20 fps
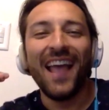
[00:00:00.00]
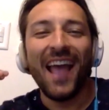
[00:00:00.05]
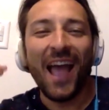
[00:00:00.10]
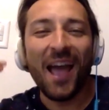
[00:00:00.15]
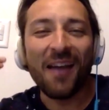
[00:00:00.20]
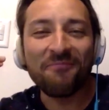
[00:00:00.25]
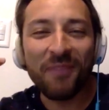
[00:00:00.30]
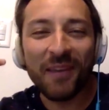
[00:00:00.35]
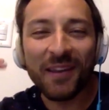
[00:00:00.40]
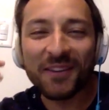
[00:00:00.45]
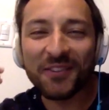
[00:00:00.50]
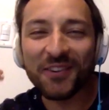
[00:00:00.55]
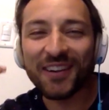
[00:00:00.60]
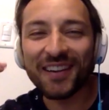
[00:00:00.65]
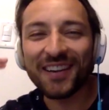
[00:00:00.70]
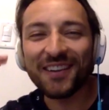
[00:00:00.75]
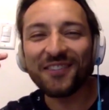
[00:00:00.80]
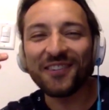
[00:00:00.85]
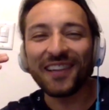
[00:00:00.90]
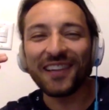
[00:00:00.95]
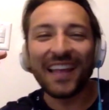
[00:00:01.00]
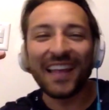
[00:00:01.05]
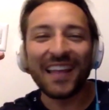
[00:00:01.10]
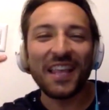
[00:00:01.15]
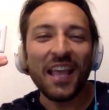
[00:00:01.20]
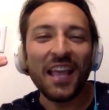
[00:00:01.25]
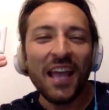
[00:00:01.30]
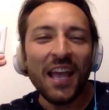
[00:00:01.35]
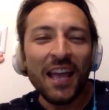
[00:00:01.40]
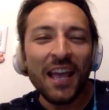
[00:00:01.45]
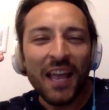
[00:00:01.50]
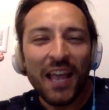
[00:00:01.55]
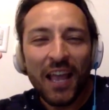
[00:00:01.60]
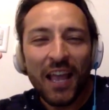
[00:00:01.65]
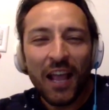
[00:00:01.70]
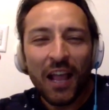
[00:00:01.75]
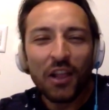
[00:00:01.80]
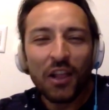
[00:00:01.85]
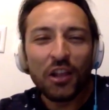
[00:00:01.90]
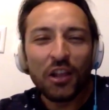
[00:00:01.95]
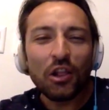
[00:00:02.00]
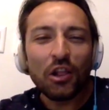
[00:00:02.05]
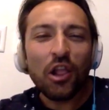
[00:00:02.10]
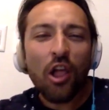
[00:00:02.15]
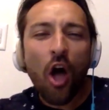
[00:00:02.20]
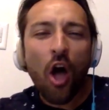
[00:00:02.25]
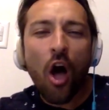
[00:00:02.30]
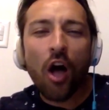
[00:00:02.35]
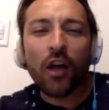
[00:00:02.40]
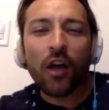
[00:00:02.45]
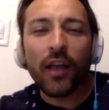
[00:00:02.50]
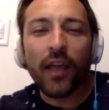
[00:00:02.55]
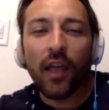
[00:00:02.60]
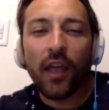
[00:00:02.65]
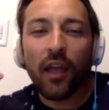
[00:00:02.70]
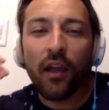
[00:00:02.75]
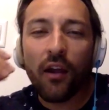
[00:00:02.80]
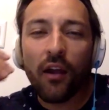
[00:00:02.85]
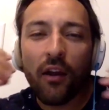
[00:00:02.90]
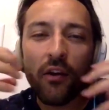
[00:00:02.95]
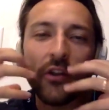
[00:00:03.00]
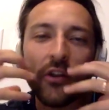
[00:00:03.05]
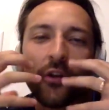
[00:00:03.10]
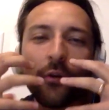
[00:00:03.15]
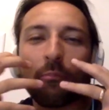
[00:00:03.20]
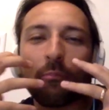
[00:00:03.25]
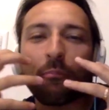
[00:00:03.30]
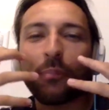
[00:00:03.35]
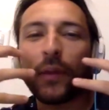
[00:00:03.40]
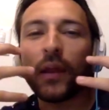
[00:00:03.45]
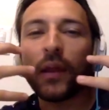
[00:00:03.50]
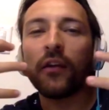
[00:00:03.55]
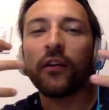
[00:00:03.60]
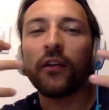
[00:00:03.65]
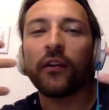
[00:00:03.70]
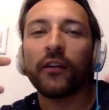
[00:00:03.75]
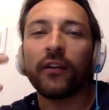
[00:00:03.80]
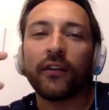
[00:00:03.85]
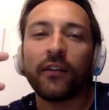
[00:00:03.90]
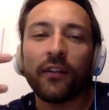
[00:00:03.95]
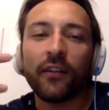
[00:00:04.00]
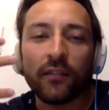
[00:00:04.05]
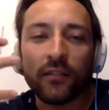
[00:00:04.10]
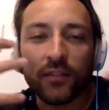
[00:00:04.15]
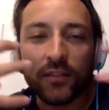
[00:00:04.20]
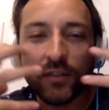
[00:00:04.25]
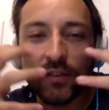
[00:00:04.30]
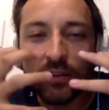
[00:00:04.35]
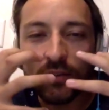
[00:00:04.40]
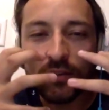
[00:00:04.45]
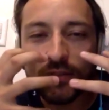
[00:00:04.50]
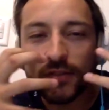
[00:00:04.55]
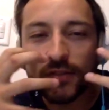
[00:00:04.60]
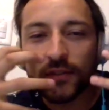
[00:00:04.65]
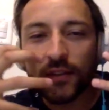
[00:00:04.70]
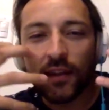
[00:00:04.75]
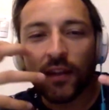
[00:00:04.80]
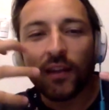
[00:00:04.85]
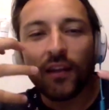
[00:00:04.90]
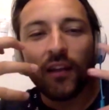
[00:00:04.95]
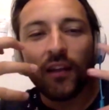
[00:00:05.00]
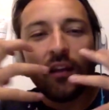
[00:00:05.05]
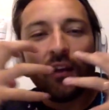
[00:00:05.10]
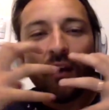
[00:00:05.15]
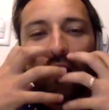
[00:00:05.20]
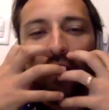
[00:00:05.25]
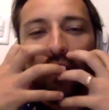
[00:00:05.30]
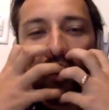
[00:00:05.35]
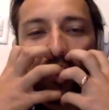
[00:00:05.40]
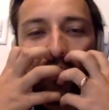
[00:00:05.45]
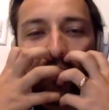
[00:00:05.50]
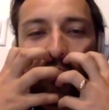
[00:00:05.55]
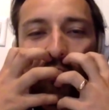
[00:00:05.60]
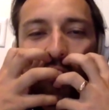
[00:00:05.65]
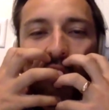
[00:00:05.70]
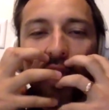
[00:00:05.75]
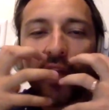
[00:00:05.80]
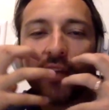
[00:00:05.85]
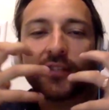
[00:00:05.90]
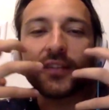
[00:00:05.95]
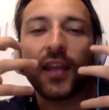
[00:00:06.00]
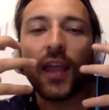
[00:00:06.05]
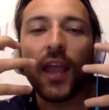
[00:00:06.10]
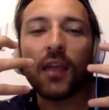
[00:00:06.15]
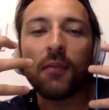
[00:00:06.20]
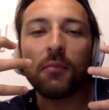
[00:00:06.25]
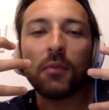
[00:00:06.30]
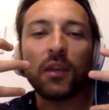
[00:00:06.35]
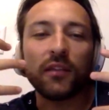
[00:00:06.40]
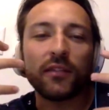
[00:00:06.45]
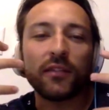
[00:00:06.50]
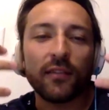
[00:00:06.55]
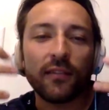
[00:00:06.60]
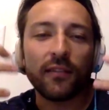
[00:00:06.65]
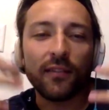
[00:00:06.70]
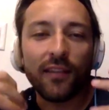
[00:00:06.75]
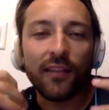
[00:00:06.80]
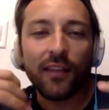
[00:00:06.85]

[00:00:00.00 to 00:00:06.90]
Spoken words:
I'm picturing you like long hair, your beard is just, you can't tame it.